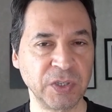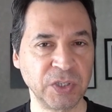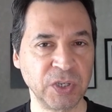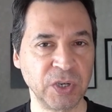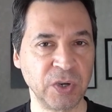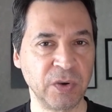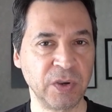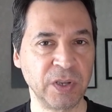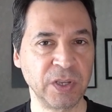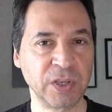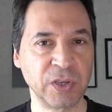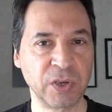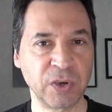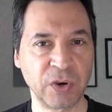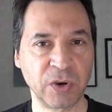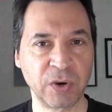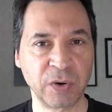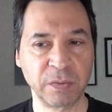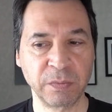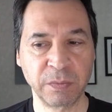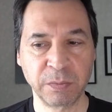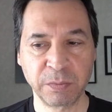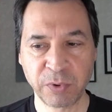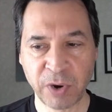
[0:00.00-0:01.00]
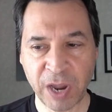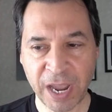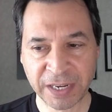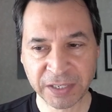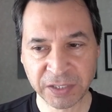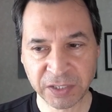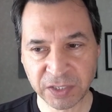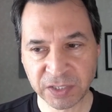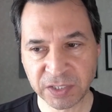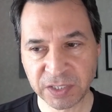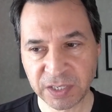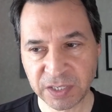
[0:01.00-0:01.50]
during your
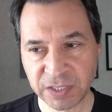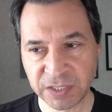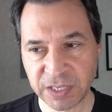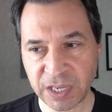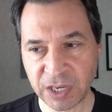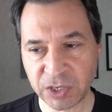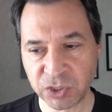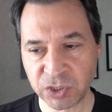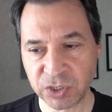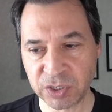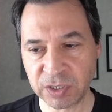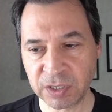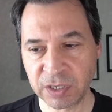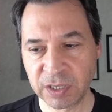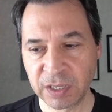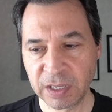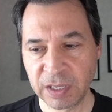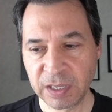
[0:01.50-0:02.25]
practice session.